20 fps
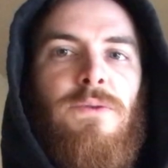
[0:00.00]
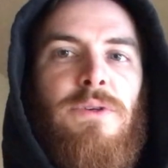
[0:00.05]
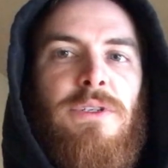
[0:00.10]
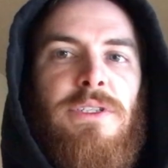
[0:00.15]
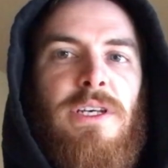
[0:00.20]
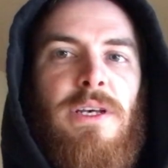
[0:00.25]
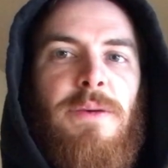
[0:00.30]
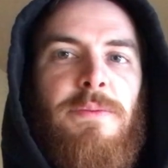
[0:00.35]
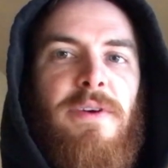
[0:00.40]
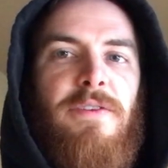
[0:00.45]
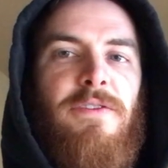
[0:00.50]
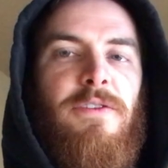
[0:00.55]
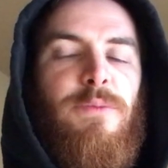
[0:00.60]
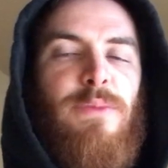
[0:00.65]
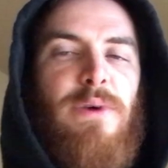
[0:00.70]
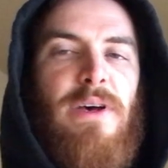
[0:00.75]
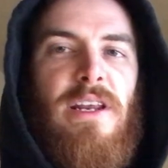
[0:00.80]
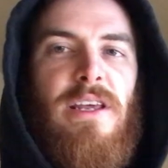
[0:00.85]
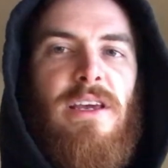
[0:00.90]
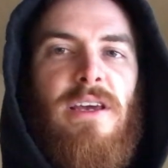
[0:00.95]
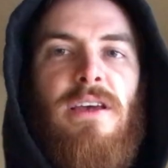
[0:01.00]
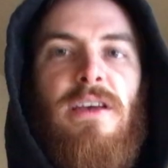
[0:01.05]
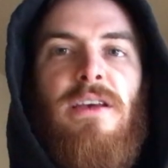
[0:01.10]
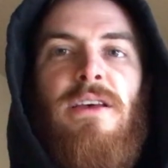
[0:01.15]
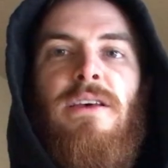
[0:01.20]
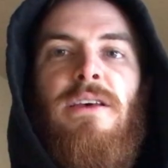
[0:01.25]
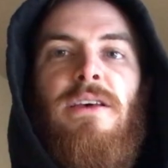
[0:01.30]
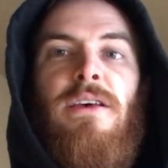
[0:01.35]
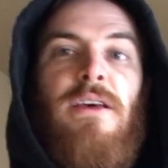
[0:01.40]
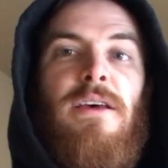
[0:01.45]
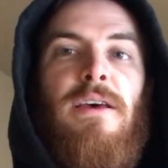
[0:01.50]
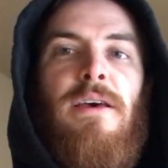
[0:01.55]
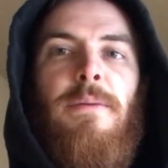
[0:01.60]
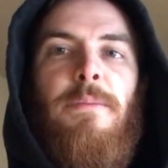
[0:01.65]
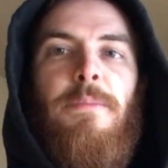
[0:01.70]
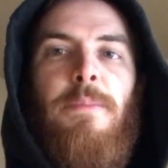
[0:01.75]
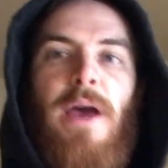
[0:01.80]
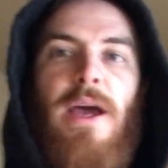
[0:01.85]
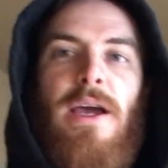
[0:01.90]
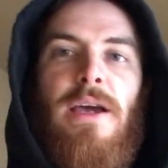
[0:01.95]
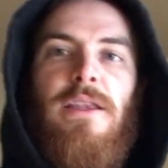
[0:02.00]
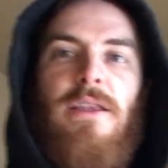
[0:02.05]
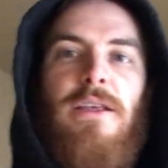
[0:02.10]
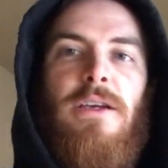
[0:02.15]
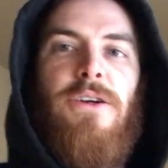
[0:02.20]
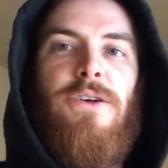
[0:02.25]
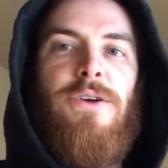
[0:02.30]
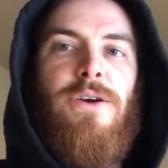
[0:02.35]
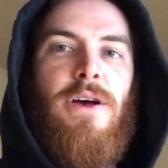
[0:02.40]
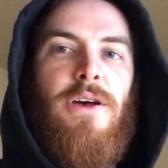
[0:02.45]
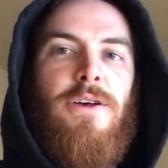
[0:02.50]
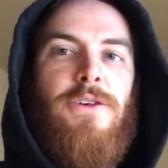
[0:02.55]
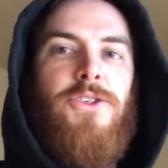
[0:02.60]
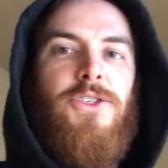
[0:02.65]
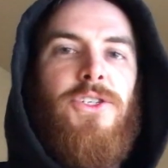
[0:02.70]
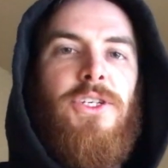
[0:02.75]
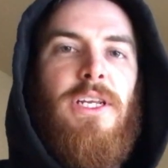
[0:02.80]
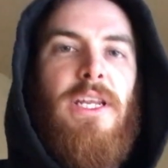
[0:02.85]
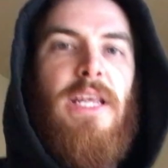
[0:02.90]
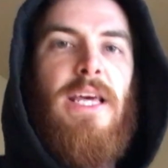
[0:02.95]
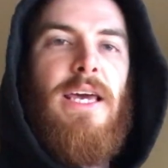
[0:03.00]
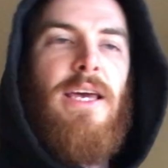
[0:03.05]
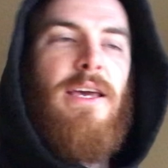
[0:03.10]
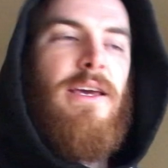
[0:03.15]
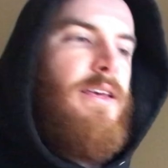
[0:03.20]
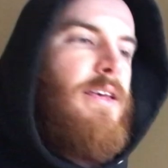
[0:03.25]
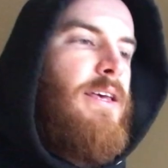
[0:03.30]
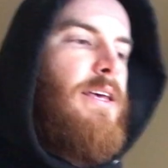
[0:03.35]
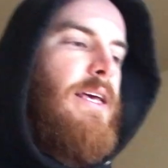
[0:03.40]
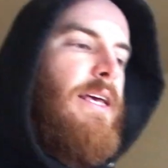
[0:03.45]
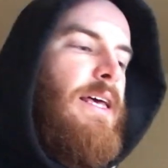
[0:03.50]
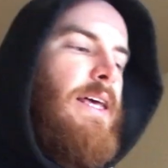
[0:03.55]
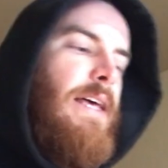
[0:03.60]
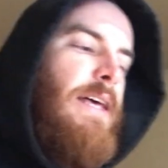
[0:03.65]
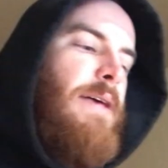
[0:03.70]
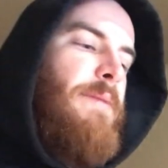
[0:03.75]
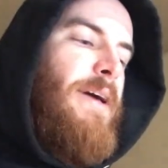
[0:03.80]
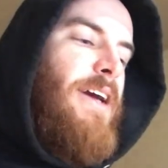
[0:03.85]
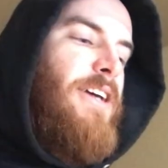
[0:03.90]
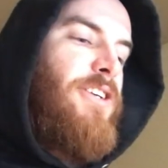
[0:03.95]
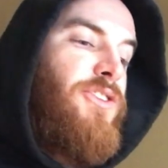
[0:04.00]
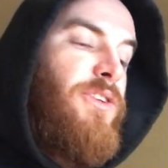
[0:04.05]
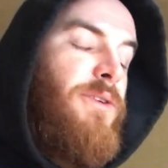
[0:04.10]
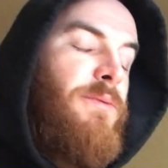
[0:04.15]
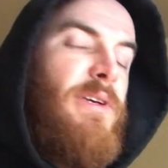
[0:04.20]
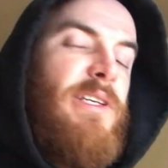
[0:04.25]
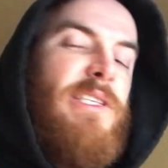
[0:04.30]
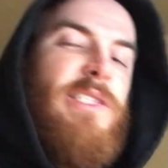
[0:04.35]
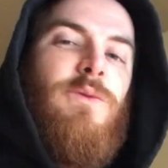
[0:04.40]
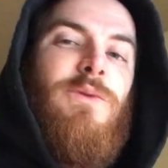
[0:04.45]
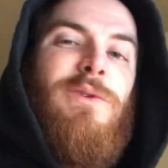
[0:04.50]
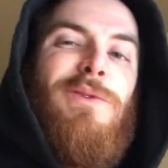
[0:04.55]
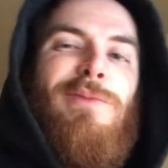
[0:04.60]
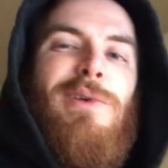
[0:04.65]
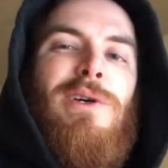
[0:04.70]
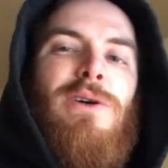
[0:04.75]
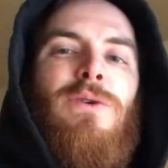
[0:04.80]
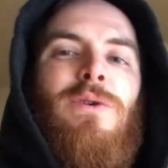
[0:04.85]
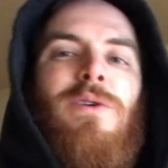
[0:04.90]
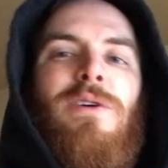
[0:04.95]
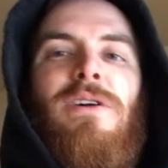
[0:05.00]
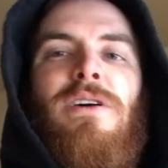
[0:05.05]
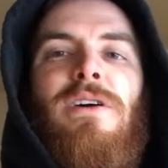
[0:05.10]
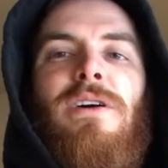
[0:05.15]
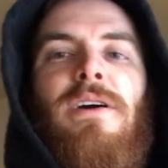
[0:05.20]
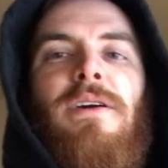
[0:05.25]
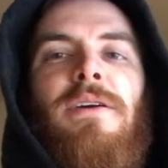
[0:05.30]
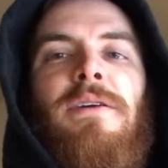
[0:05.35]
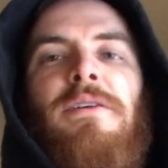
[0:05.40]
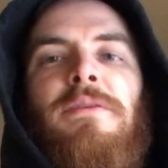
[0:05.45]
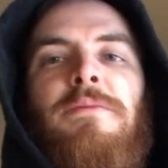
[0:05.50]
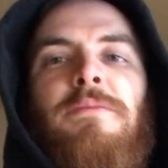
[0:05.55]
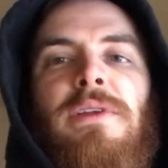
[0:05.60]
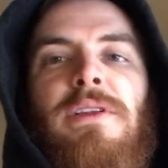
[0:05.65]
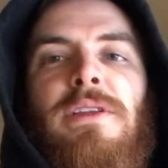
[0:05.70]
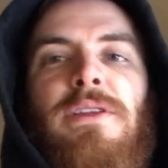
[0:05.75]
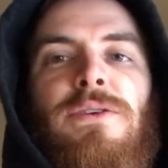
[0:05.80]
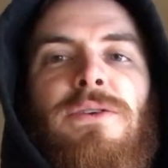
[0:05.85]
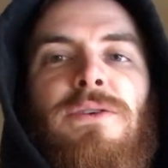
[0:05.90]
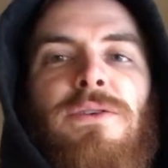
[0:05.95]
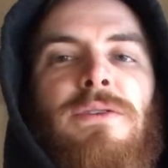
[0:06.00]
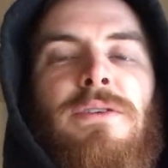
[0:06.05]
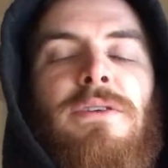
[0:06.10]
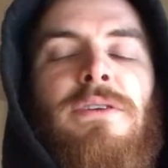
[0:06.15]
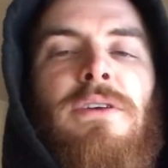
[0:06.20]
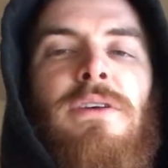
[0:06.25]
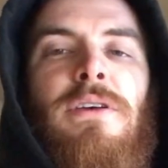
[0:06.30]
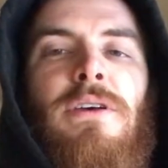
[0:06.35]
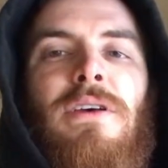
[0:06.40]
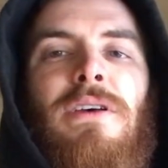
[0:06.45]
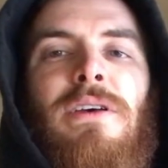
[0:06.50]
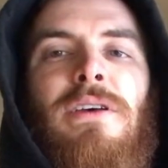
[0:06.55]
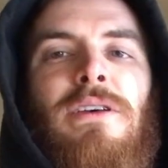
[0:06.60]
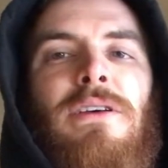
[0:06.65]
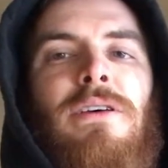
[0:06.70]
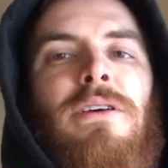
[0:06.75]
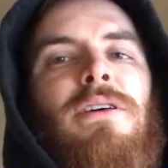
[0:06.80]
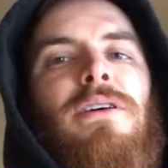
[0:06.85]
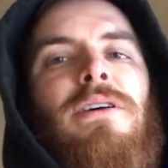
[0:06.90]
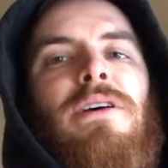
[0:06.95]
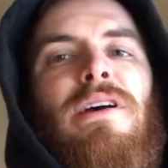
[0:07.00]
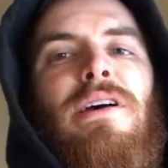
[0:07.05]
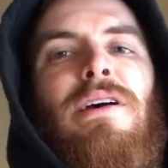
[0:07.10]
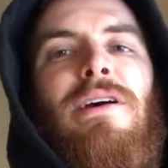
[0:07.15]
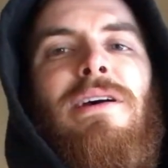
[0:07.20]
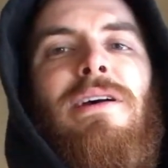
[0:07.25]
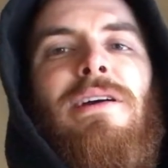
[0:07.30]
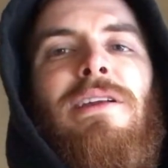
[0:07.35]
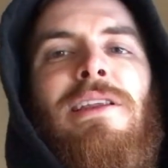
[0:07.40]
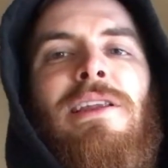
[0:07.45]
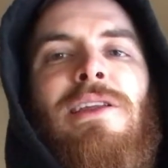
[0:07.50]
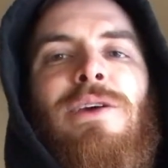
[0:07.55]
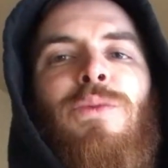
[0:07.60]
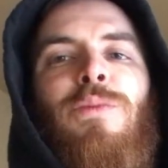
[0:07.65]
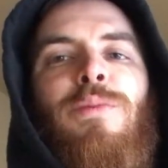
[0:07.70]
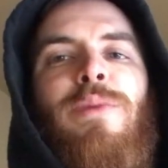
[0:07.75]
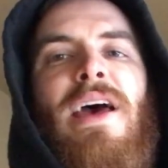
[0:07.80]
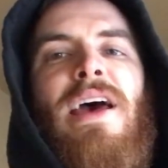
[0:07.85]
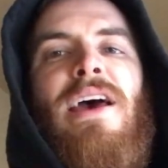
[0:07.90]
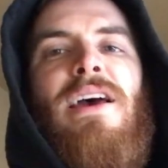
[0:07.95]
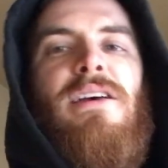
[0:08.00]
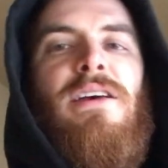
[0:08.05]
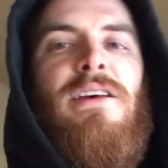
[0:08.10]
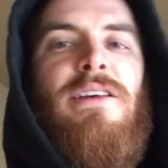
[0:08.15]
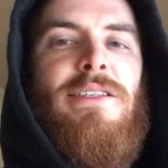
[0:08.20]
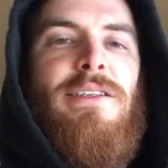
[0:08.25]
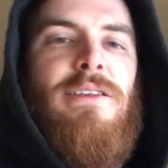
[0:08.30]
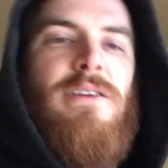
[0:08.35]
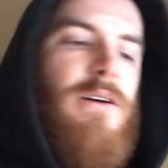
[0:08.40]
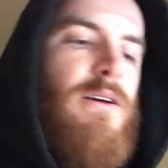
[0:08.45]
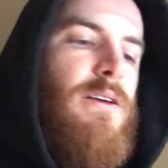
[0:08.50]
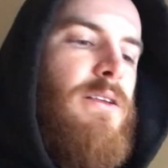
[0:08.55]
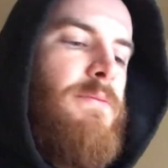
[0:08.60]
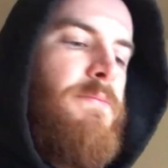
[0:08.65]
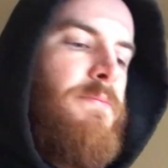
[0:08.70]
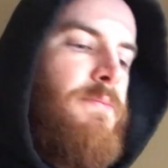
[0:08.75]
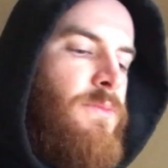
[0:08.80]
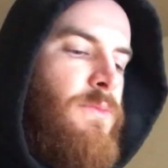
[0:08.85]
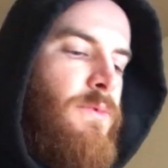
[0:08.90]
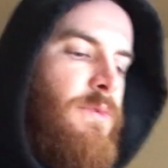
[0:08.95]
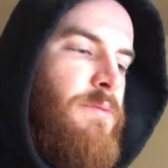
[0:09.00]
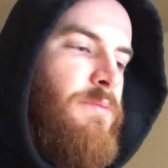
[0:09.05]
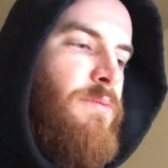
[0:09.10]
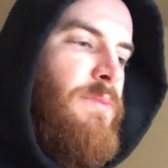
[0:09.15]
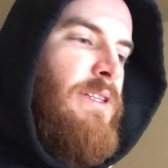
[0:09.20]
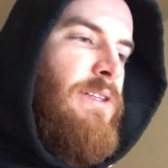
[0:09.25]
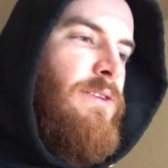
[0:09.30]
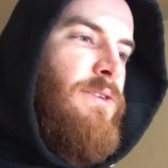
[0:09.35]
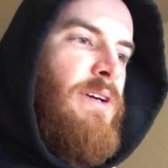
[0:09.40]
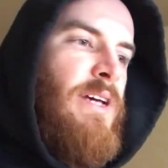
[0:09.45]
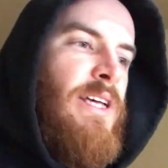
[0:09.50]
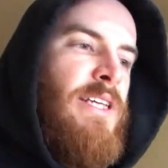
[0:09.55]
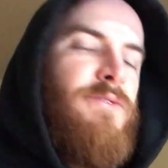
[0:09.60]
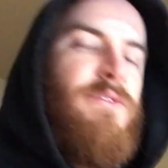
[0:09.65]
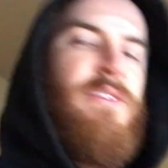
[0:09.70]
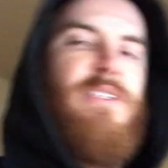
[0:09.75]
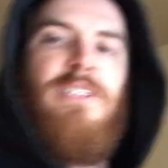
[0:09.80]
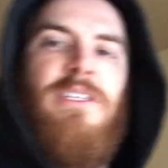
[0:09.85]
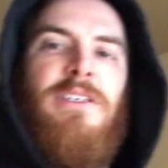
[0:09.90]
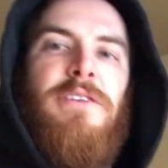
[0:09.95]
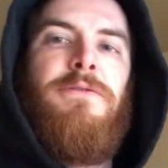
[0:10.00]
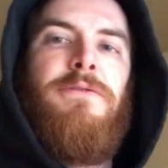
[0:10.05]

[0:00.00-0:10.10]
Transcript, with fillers: What's up everybody? Back in the garage today. Uh, I'm actually messing with my own car, my little uh, little bat as I call him, my little SVT